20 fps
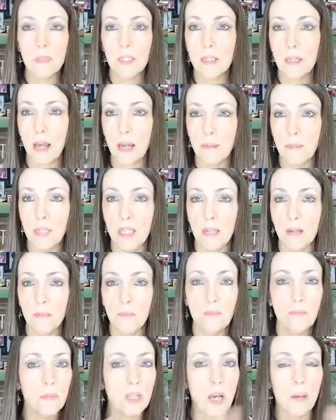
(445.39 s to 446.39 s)
to 9
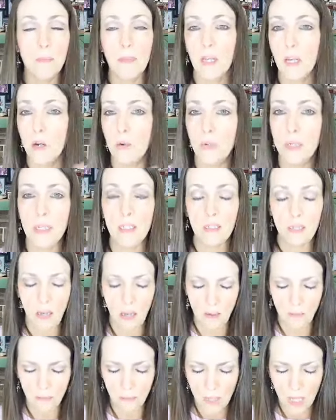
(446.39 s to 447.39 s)
p.m. Come and go
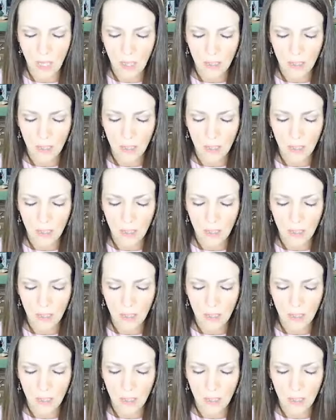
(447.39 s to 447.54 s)
anytime.